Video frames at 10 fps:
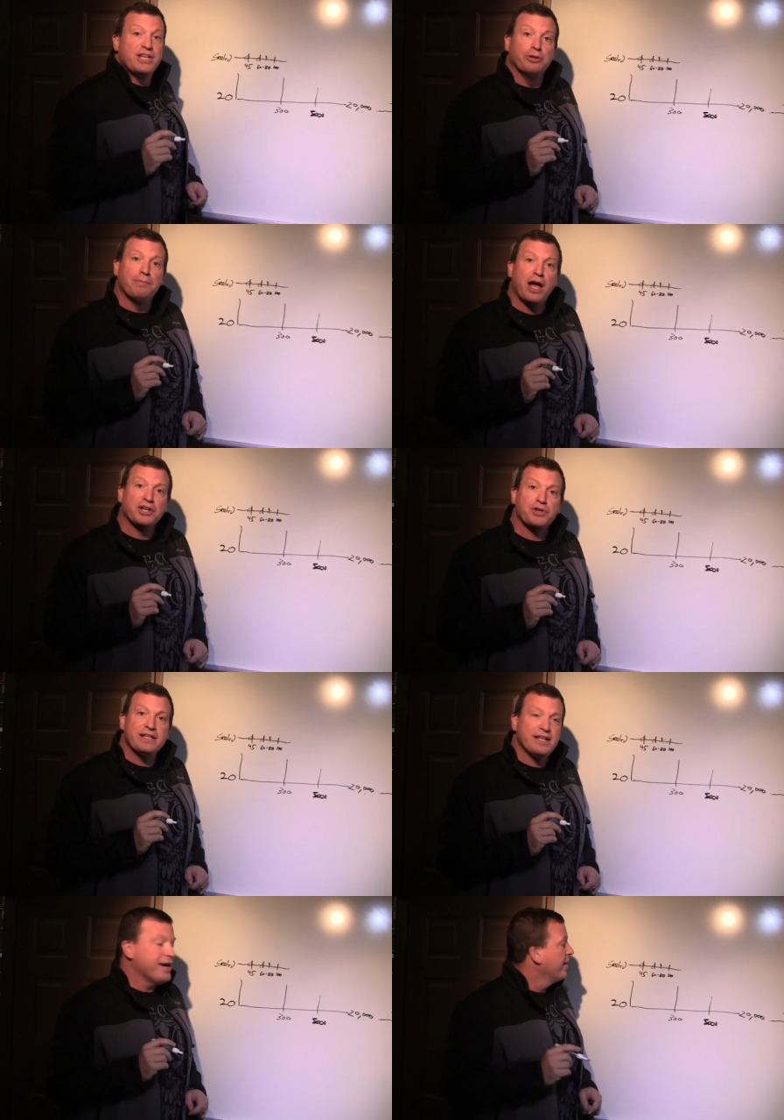box
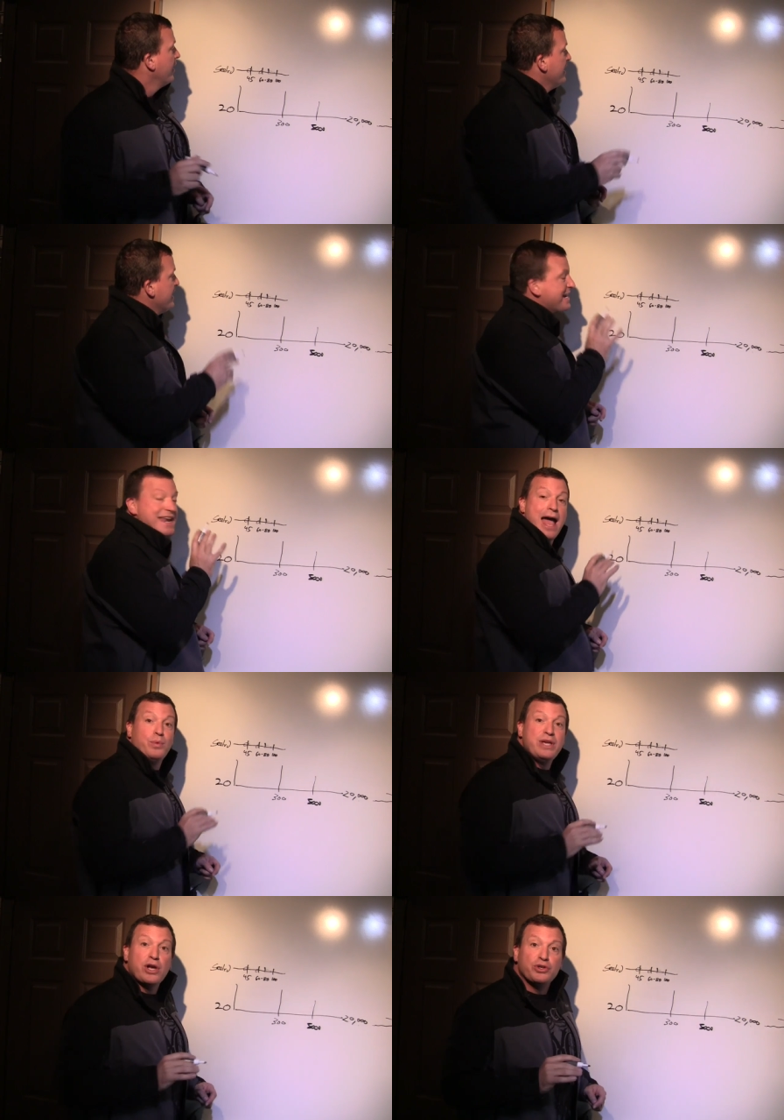right there. Now
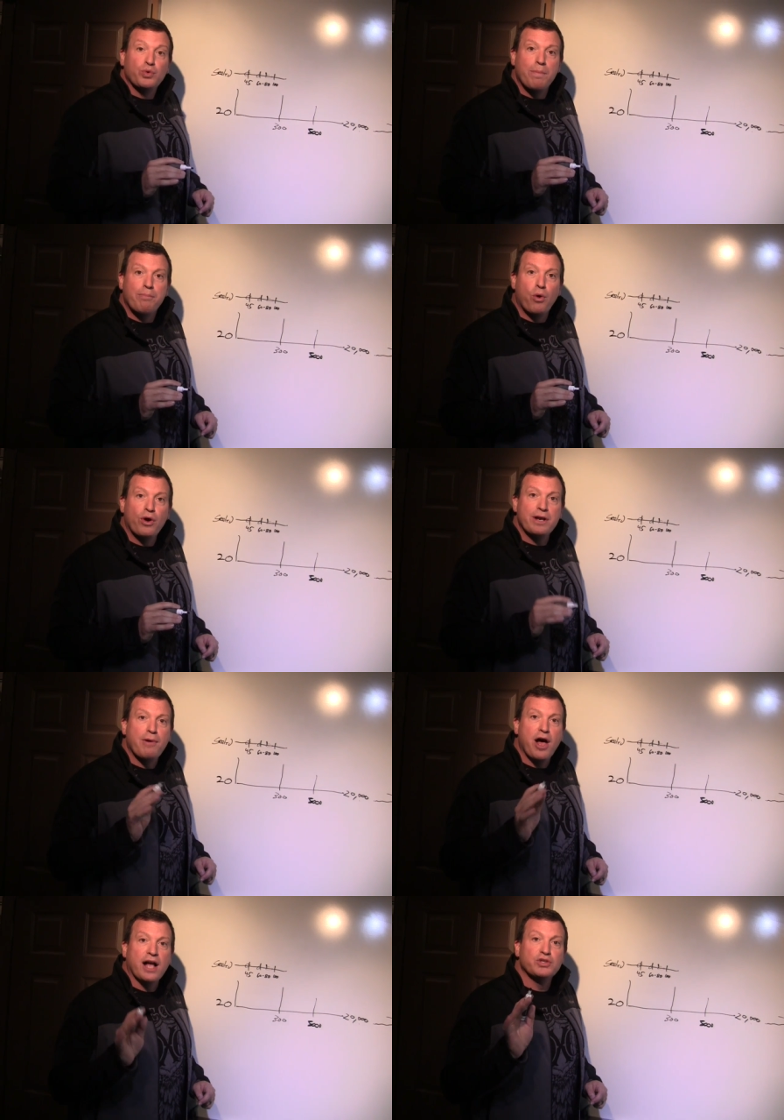we go to a ported
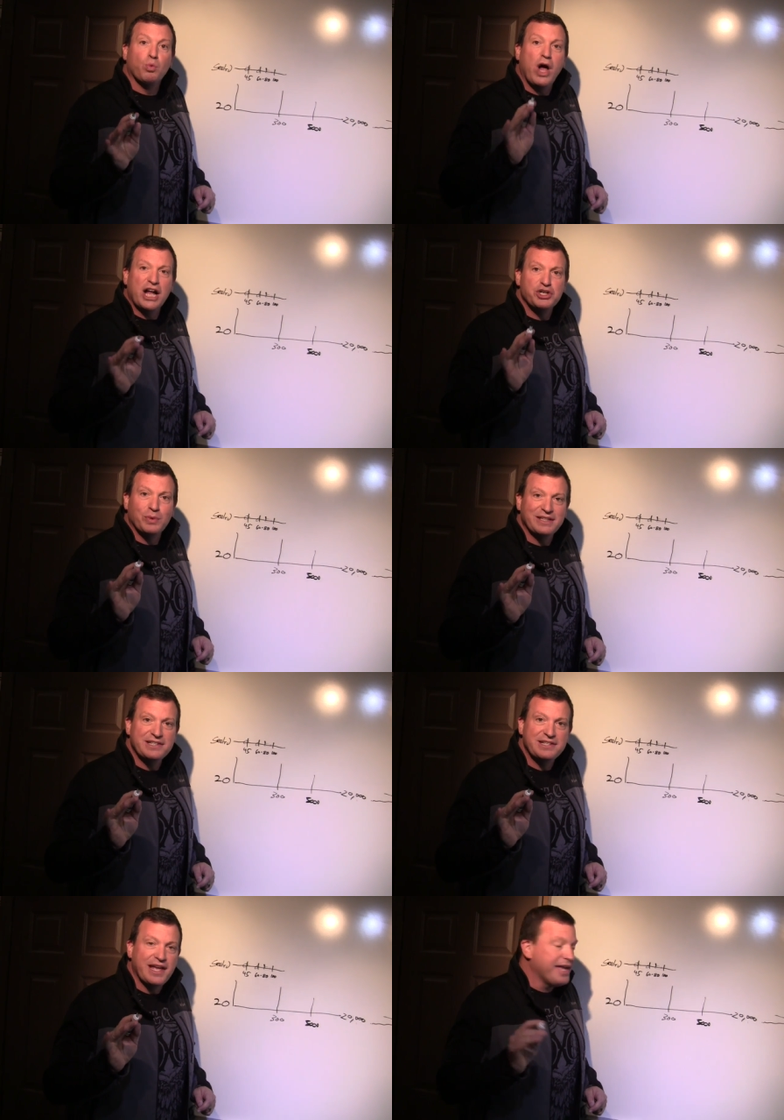box. Watch what
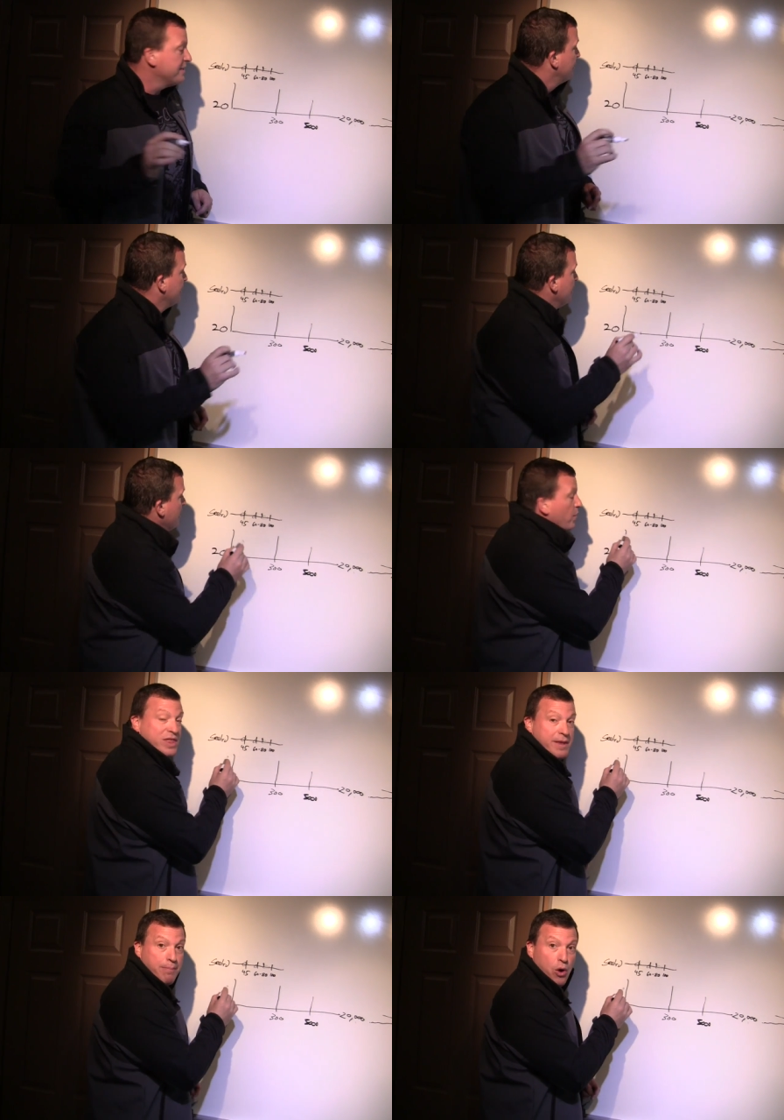this does.
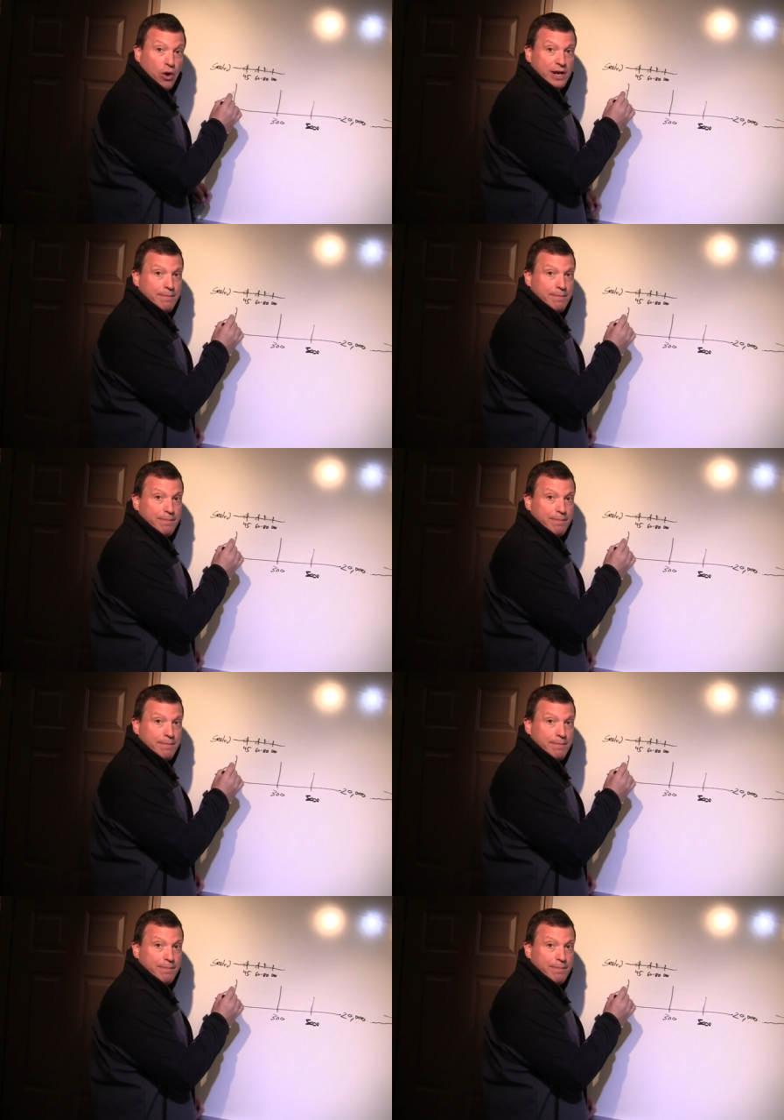With a ported